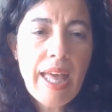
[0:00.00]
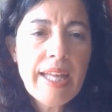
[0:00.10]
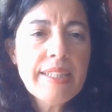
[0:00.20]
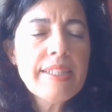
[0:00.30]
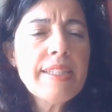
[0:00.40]

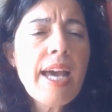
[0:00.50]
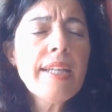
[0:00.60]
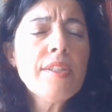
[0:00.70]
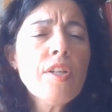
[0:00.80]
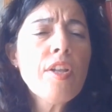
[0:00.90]
The
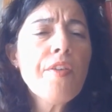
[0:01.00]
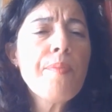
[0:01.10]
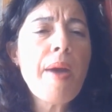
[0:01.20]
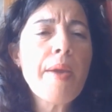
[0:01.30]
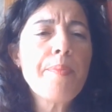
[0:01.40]
title of
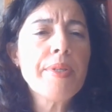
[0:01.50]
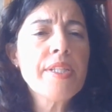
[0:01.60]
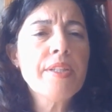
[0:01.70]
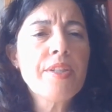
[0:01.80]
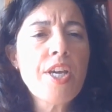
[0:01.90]
my
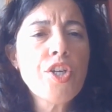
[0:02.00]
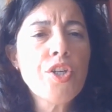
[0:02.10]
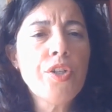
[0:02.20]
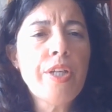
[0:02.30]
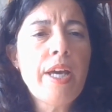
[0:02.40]

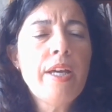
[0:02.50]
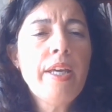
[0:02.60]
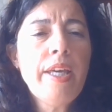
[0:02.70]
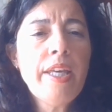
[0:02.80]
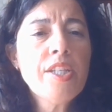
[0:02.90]
presentation
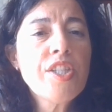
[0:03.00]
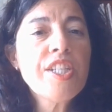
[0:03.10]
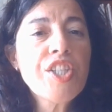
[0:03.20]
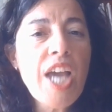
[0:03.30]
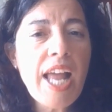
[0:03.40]
is The
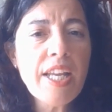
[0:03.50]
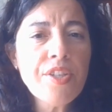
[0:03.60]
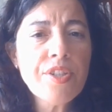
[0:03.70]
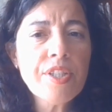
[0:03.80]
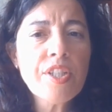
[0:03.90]

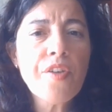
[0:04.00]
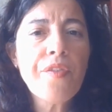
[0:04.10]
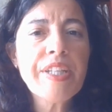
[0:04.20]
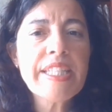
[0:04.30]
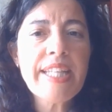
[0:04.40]
Challenges of
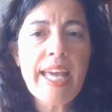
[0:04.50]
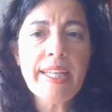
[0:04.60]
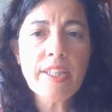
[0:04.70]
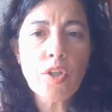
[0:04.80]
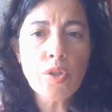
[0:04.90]

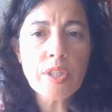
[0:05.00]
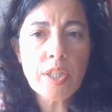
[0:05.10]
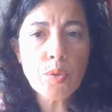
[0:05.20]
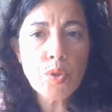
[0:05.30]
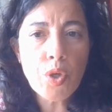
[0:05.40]
State
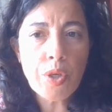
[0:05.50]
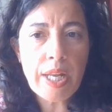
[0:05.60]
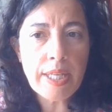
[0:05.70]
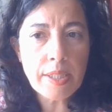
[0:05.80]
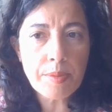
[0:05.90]

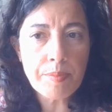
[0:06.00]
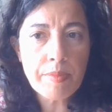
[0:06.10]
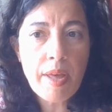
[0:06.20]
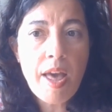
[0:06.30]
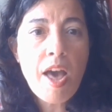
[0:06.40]

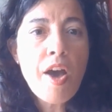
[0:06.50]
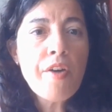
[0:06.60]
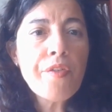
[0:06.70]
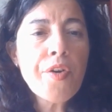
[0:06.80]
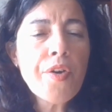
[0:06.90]
Constitutionalism
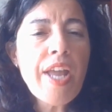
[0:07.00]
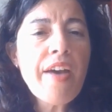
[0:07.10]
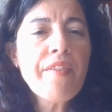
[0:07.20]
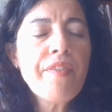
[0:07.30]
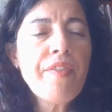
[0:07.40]
from
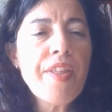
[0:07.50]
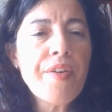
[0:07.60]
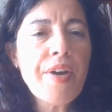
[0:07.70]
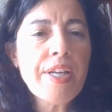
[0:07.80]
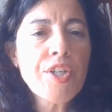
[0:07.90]
a
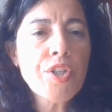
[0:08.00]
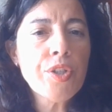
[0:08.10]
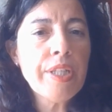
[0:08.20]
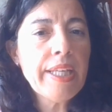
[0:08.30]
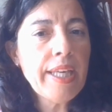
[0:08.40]

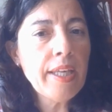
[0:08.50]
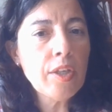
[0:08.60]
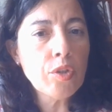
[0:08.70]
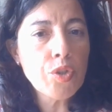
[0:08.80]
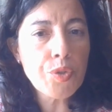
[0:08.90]
Federation in
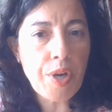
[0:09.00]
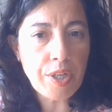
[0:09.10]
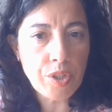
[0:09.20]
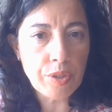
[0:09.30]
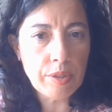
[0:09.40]

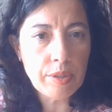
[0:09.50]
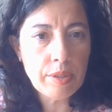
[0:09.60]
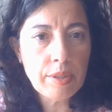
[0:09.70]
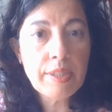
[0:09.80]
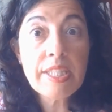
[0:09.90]
Construction,
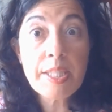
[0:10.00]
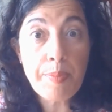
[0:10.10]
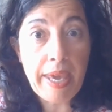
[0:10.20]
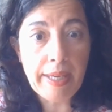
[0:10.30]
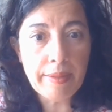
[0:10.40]

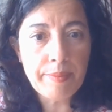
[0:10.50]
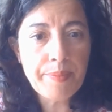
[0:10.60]
Spain.